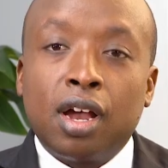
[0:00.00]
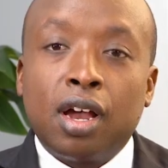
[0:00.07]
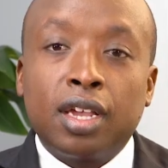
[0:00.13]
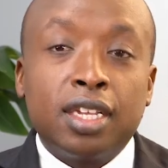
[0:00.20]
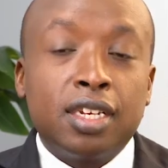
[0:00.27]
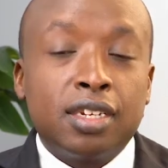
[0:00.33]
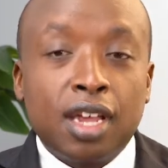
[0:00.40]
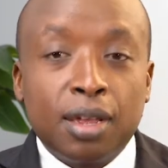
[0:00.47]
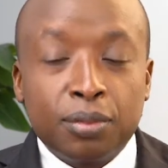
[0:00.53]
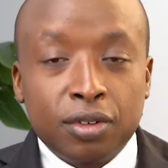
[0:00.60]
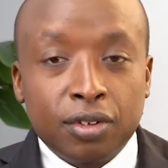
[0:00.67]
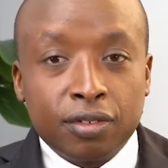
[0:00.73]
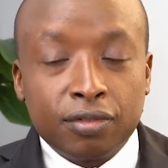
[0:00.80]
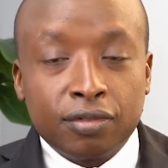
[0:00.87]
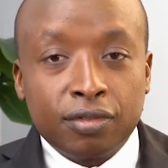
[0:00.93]
in terms
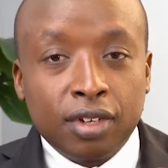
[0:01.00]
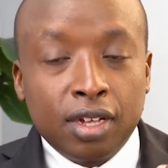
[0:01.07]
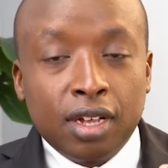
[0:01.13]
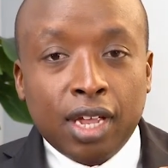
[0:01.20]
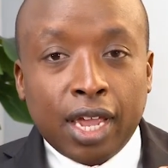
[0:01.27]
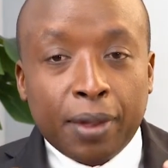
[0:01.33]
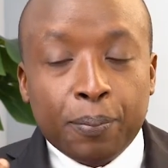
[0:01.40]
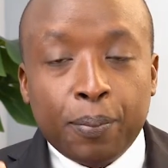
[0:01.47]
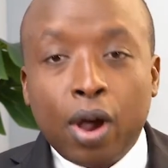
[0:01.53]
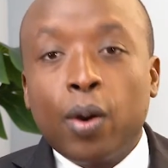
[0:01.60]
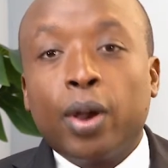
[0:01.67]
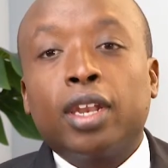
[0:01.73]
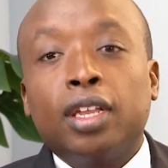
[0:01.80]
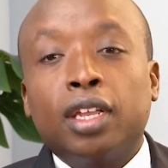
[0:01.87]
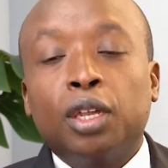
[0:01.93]
of
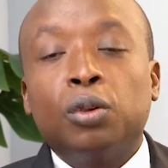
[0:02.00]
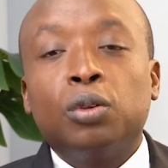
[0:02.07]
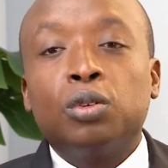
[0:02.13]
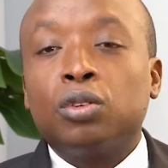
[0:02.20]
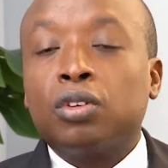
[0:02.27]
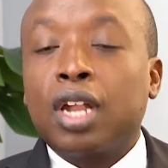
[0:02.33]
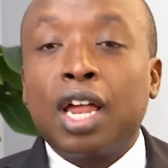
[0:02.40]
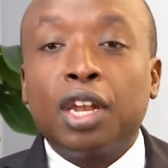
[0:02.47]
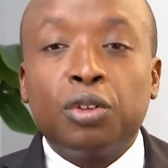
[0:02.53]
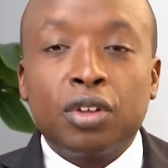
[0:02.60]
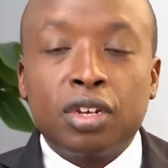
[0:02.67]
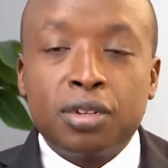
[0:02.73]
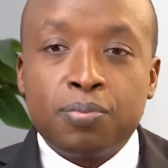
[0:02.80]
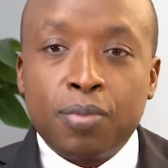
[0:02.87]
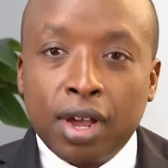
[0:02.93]
empowering you to run your
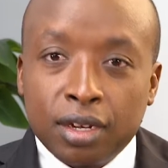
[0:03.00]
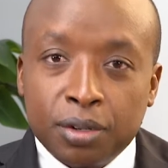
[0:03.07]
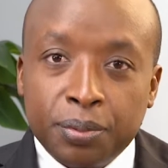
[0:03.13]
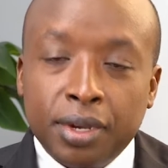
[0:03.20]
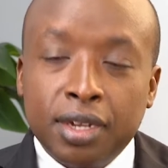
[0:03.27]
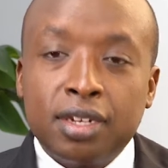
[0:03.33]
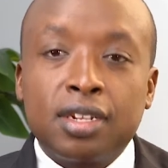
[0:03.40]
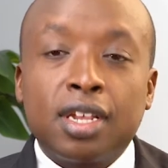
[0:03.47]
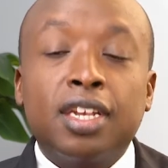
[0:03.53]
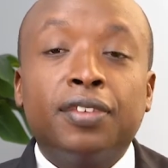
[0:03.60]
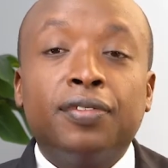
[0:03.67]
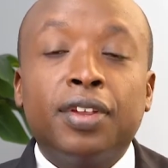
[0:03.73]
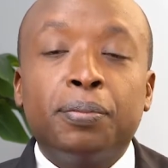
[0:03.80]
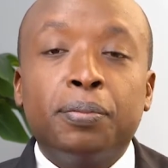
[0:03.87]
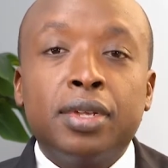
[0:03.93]
department and
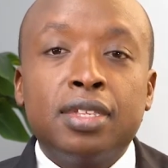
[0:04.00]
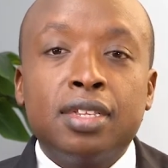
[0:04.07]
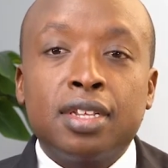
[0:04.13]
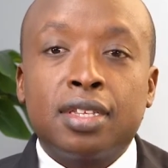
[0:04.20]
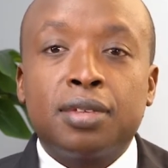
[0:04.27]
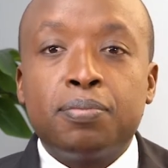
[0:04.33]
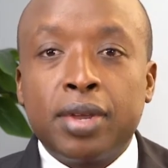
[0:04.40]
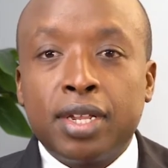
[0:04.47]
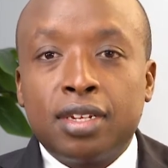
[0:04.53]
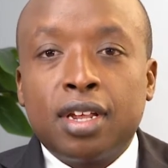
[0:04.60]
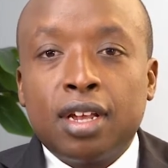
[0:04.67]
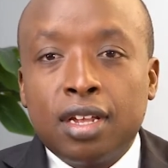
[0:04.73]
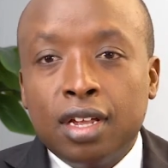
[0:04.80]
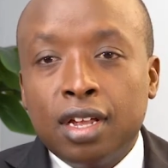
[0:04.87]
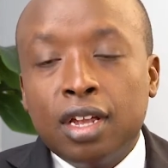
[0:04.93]
even business
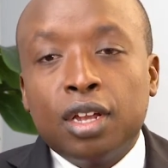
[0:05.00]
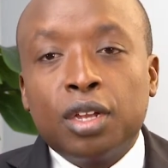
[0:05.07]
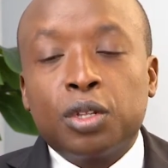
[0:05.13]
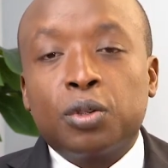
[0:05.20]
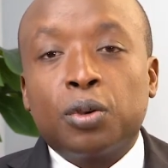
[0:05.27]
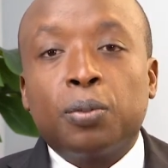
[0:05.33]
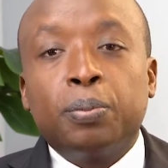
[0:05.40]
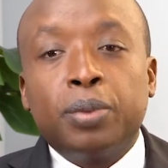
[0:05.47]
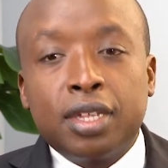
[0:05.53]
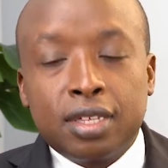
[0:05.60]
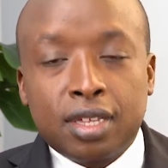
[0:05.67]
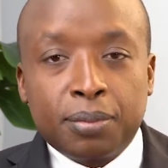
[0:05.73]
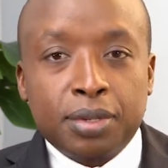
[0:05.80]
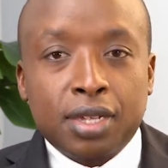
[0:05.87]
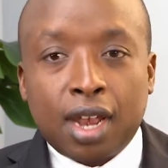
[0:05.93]
better. So please
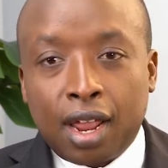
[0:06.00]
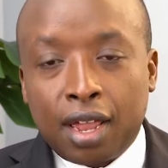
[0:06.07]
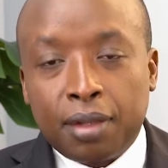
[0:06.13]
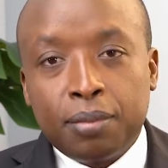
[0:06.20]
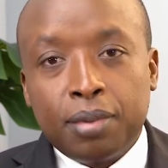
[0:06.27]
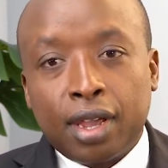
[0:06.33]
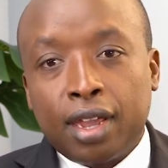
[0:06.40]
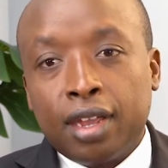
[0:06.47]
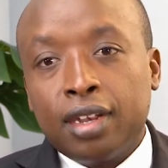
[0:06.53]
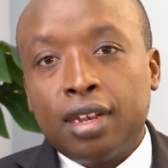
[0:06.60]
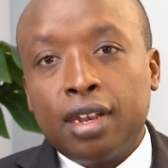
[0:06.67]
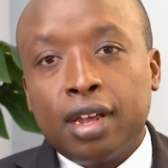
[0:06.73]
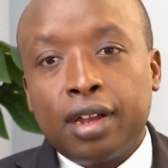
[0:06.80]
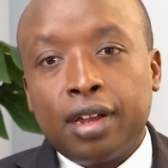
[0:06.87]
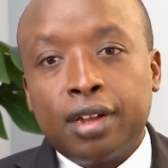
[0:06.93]
subscribe, and
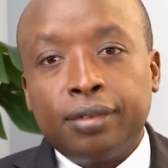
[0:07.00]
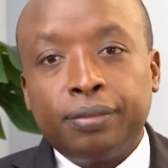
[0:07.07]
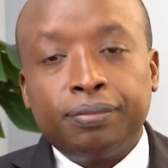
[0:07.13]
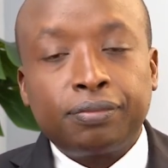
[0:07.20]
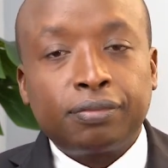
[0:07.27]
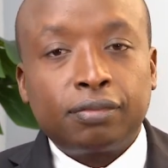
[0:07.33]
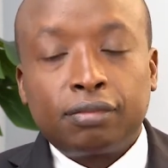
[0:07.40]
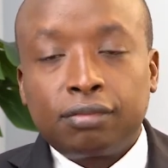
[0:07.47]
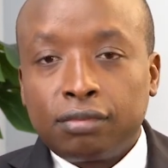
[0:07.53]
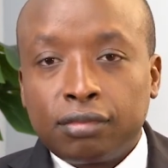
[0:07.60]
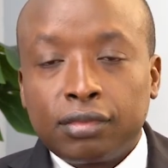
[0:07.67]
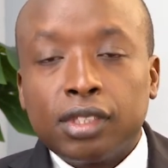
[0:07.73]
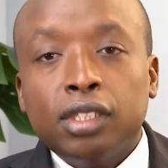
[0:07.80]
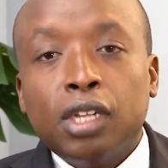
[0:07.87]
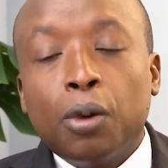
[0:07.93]

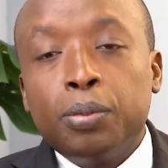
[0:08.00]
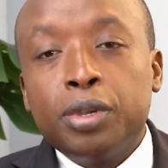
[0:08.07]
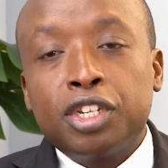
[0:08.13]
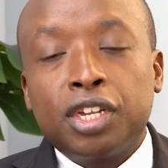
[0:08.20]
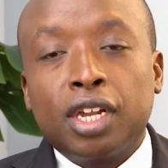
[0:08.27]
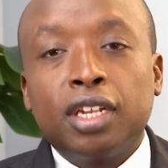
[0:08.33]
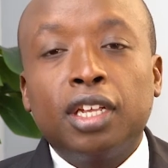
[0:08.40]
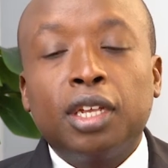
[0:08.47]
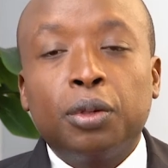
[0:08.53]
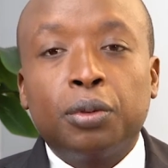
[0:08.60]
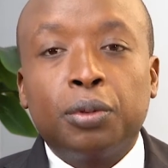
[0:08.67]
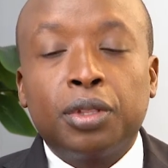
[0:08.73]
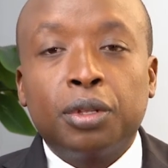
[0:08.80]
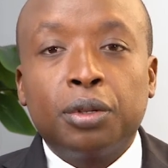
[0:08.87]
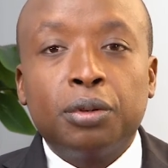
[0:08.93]
I'll be sharing
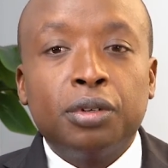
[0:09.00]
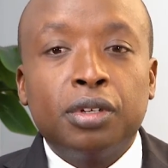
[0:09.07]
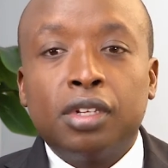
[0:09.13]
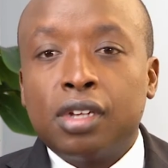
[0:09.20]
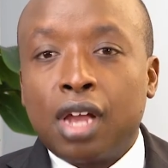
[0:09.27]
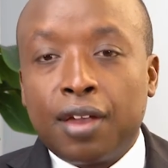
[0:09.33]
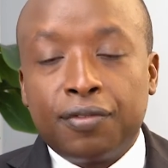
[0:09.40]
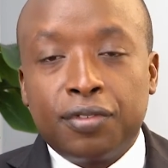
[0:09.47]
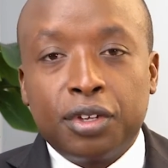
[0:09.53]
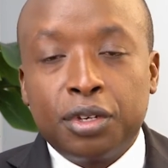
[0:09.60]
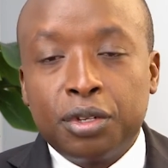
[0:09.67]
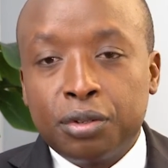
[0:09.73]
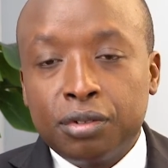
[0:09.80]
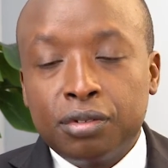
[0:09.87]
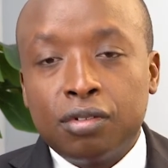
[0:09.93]
with you a
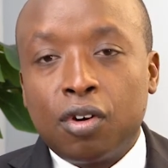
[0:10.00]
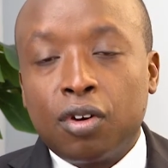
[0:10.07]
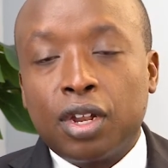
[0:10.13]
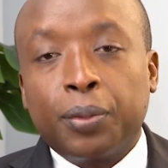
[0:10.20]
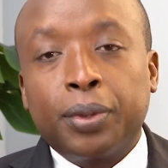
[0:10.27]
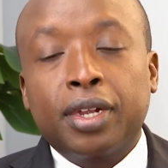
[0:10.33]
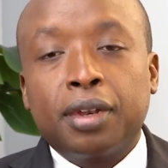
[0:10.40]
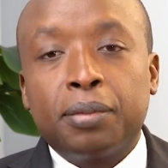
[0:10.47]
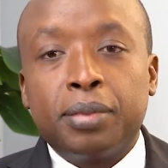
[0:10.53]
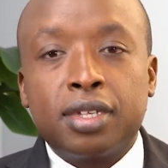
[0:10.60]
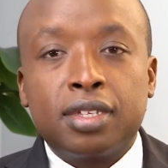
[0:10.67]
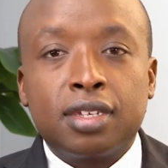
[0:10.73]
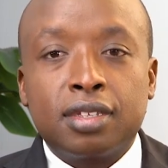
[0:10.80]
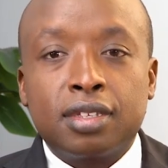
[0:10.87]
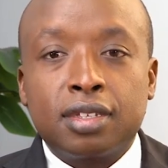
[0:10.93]
video on a weekly
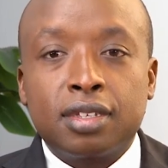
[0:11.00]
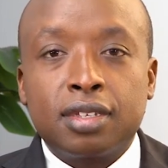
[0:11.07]
basis.